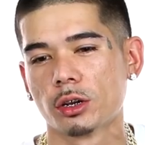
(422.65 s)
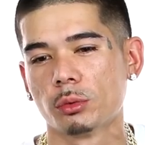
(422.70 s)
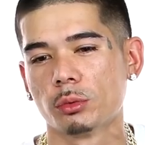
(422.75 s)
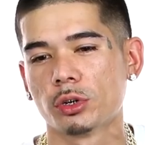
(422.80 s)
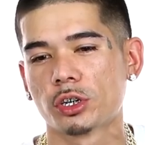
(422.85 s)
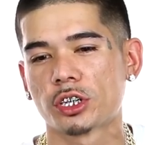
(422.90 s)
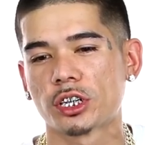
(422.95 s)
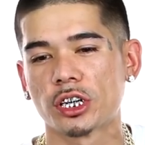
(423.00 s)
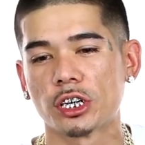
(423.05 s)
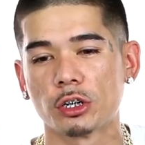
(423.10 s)

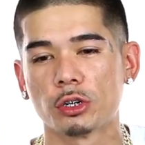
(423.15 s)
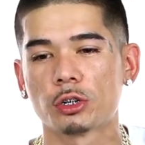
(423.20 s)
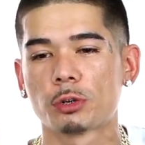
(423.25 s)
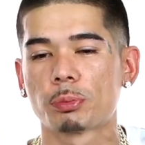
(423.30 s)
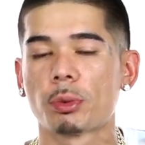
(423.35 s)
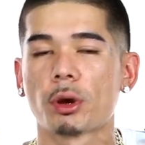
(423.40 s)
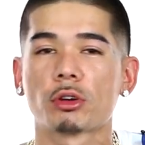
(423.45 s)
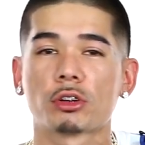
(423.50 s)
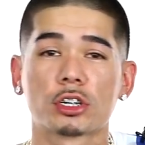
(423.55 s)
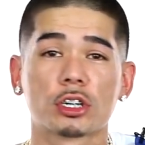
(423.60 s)
Well, shit, you're
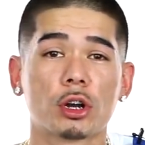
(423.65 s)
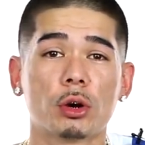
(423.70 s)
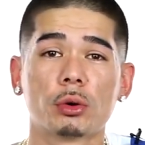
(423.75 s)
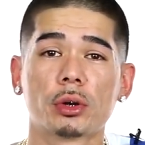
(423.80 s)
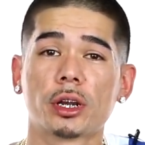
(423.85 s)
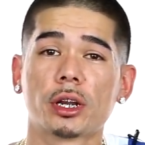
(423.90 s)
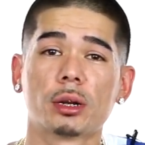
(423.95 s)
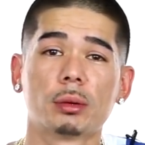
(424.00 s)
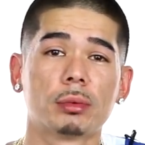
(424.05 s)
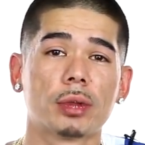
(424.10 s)
supposed to go
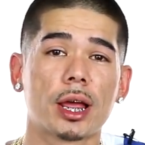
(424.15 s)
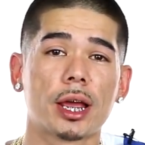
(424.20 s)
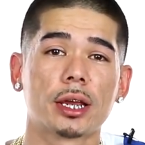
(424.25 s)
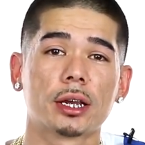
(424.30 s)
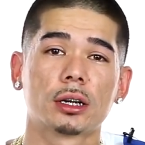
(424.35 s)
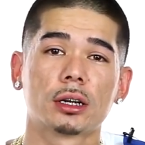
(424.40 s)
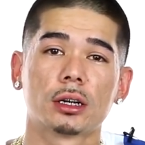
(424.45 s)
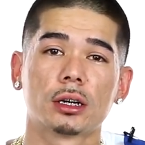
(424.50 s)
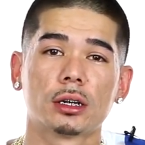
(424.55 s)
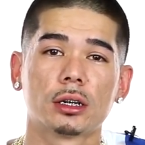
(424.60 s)
get them
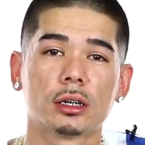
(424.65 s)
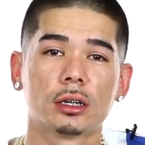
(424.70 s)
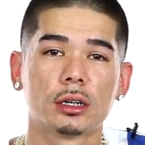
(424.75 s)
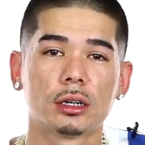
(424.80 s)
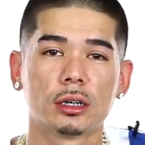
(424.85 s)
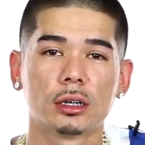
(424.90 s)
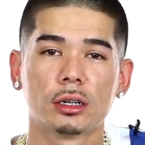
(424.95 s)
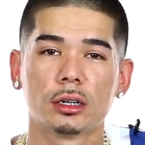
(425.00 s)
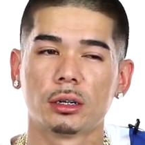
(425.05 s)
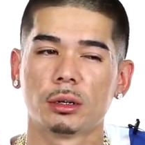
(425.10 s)
like
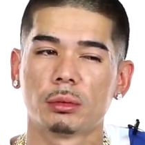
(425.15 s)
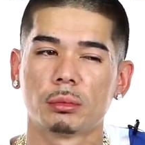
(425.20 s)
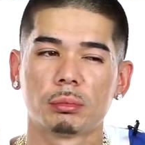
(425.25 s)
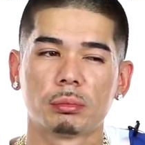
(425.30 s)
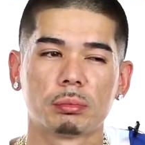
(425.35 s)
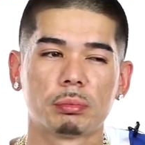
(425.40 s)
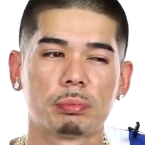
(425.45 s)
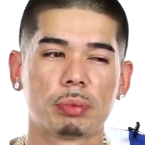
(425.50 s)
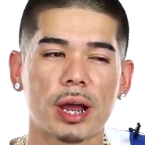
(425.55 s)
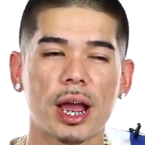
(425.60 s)
uh,
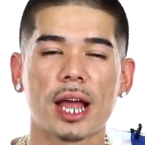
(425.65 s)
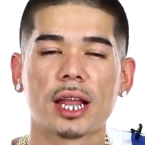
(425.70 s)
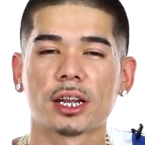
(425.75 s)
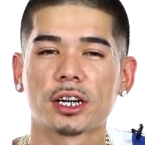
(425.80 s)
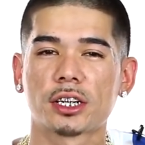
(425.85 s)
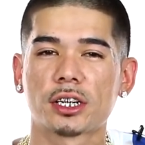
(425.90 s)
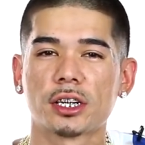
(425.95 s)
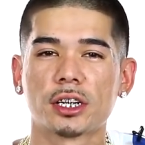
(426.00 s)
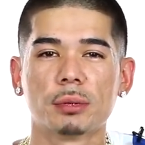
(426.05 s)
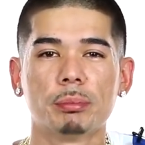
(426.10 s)

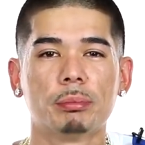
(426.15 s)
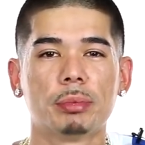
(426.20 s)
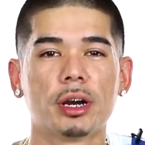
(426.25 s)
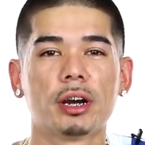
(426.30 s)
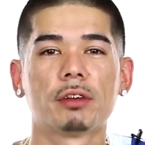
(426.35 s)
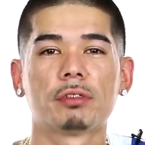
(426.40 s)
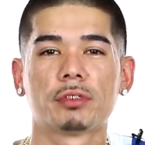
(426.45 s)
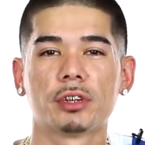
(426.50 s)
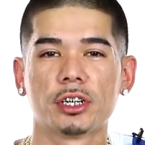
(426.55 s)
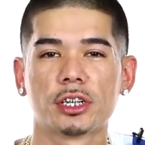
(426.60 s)
polished and
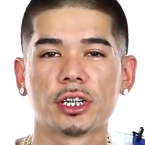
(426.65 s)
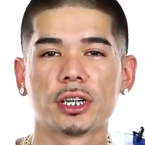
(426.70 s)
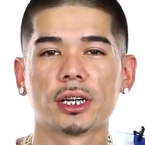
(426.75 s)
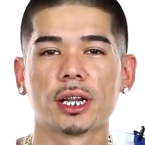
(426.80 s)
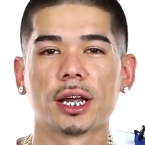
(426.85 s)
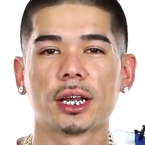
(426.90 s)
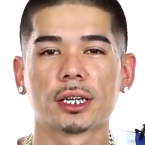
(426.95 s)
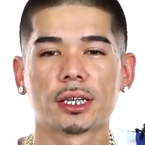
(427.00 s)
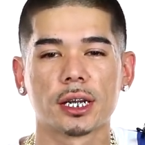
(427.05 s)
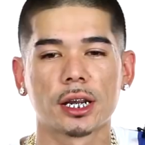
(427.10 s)
buffed and shit
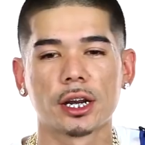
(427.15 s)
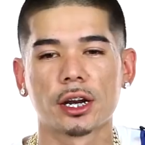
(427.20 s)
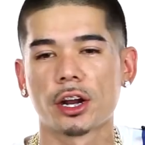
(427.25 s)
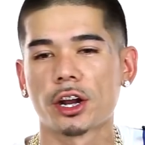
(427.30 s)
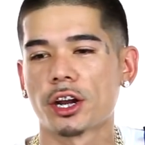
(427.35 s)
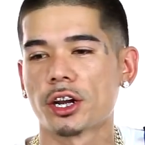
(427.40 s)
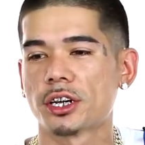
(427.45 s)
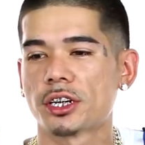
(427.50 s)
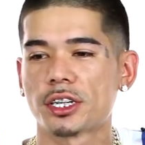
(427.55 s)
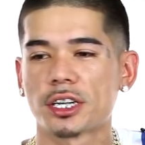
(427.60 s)
like ah. that
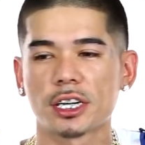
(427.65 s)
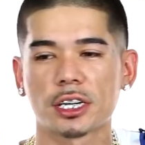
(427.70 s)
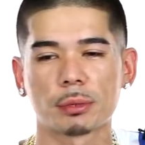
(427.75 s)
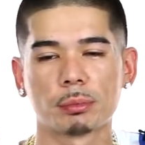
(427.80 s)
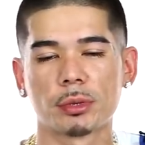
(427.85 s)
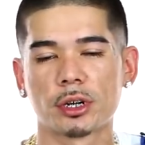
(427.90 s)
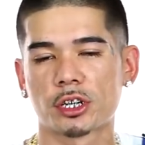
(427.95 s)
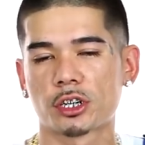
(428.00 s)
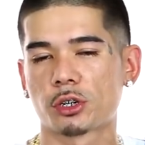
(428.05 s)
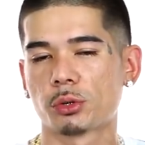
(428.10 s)
every six
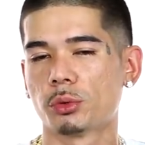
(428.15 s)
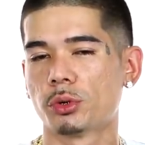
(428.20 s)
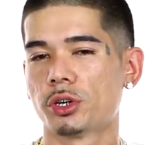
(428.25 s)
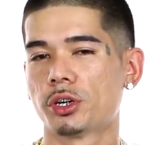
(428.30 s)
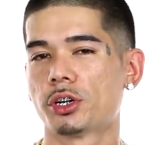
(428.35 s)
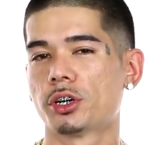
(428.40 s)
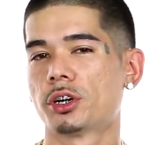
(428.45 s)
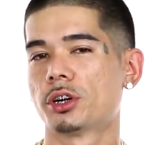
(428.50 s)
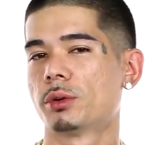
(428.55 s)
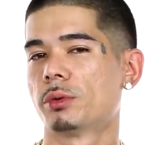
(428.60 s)
months to a
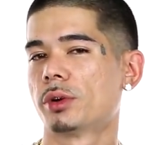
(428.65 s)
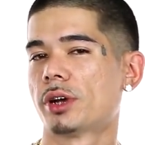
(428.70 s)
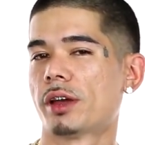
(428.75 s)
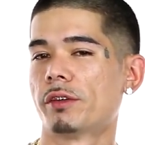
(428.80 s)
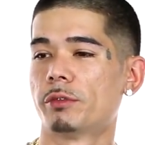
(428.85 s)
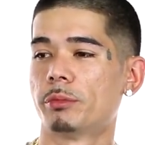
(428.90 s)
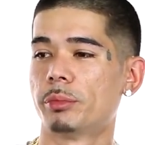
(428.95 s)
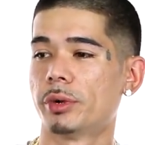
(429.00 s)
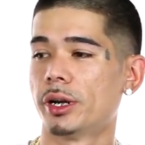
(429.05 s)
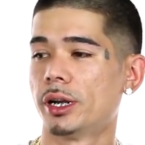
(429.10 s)
year or
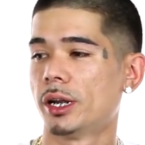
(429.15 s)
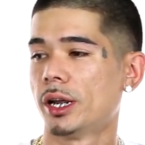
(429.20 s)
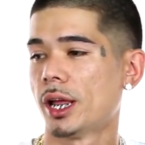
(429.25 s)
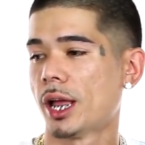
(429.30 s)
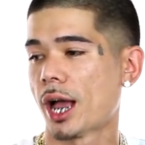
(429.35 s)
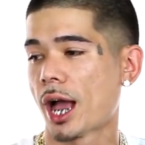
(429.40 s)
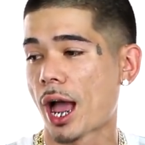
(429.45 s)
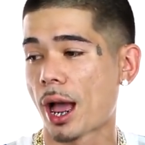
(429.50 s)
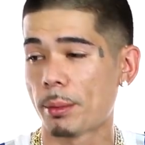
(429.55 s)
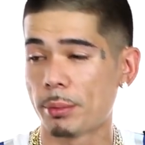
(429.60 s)
whatever. But
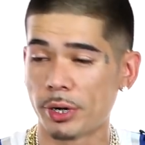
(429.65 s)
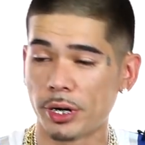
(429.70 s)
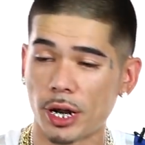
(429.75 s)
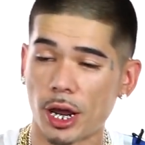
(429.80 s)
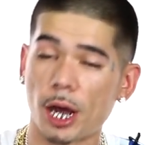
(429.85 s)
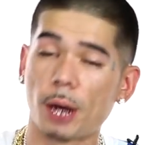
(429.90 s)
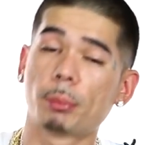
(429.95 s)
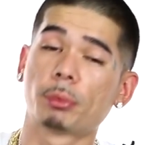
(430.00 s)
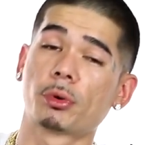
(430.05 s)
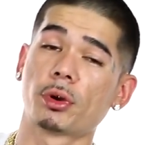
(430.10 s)
I've been
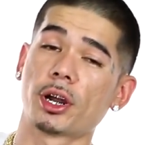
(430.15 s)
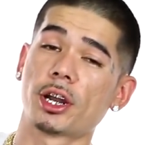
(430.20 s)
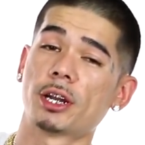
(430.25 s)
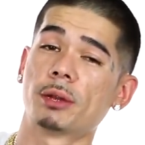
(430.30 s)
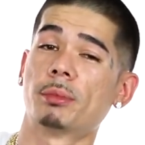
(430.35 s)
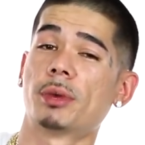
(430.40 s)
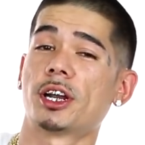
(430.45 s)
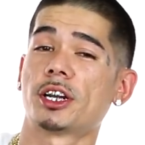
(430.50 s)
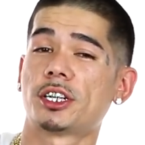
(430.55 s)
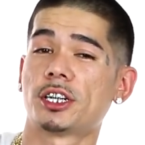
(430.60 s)

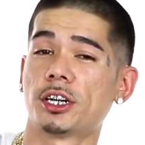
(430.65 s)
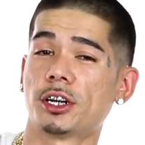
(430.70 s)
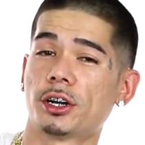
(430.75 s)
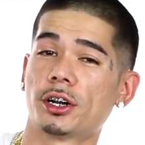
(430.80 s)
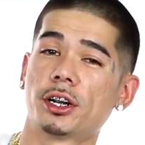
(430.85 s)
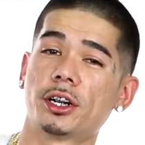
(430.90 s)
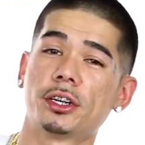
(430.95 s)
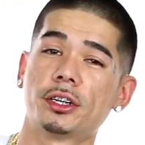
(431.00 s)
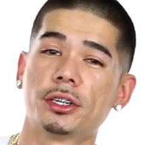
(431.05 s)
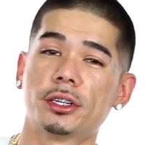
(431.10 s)
upgrading my shit
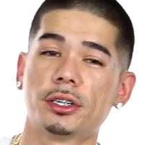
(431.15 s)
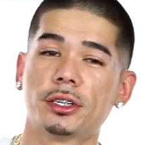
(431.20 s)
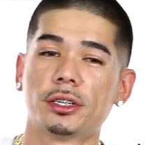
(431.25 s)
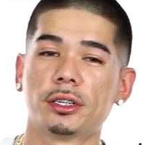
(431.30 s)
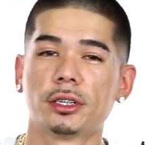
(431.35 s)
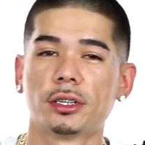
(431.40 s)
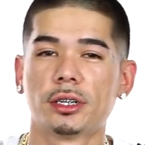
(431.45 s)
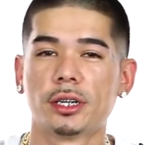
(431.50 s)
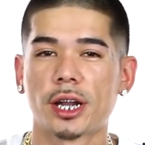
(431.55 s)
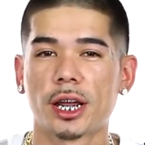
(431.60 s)
every year,
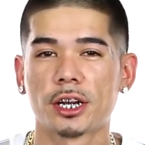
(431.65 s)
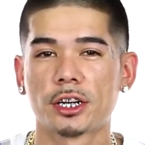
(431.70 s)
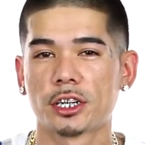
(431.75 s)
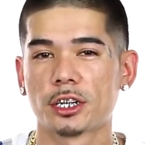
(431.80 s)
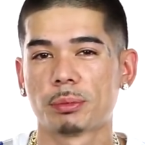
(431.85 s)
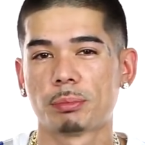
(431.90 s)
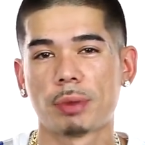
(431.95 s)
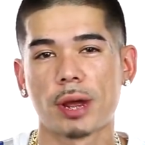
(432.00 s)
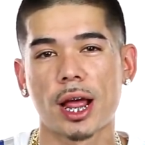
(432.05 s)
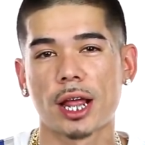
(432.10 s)
not
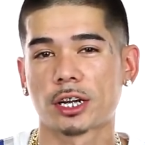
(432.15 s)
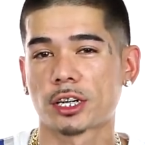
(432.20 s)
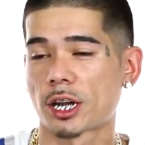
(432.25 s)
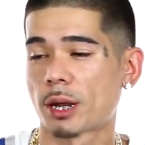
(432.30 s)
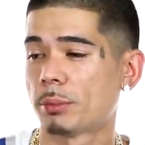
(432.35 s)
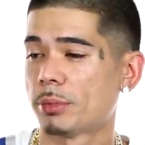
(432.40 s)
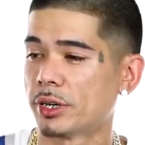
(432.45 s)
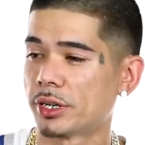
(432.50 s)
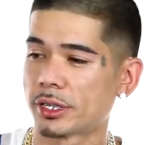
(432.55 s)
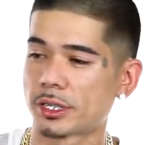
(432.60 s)
just polished.
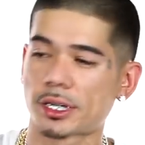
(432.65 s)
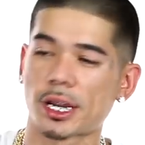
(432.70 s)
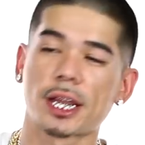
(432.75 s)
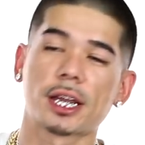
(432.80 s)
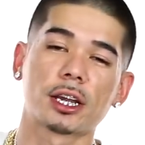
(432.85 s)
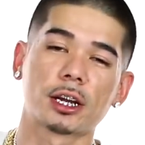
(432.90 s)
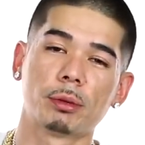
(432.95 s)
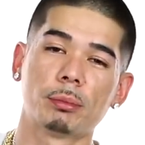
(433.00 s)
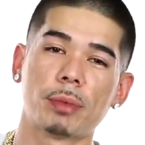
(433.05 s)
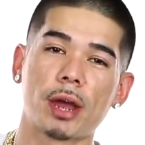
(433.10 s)
I've been
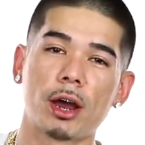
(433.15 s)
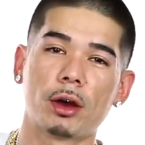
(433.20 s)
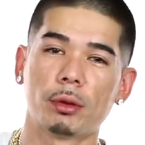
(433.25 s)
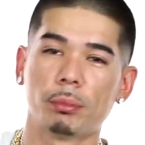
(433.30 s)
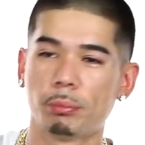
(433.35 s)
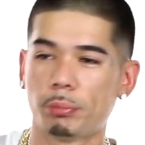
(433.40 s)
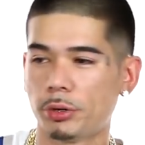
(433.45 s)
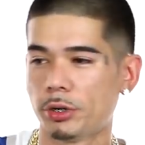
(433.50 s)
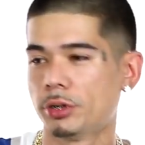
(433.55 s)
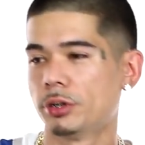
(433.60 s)
taking them out
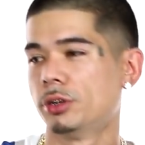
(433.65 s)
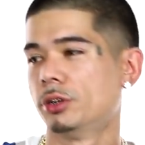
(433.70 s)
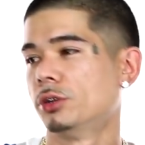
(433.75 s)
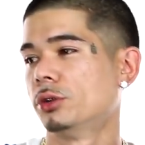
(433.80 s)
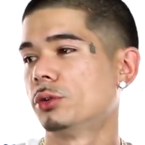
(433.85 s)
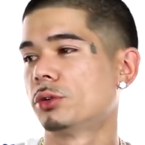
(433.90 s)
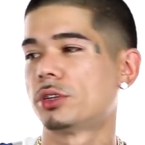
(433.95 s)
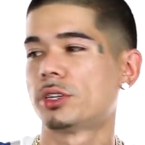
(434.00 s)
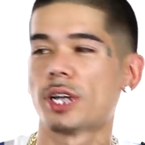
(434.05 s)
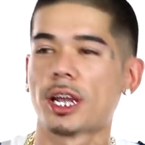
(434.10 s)
and putting
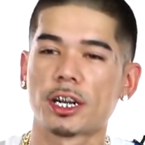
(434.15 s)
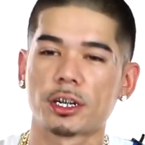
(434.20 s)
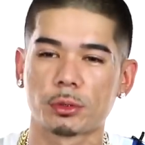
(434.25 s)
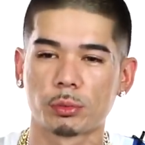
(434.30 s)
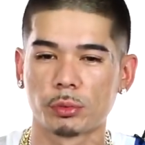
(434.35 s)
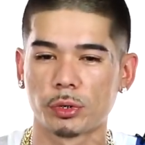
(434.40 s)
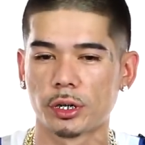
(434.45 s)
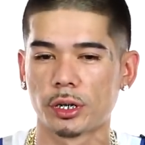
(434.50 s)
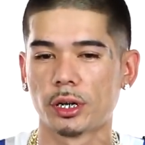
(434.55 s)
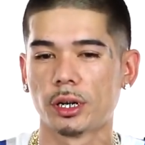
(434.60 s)
new
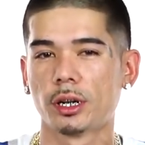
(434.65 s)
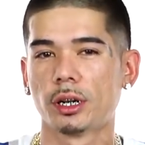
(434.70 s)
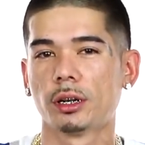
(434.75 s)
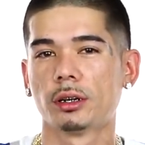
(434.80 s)
sets with.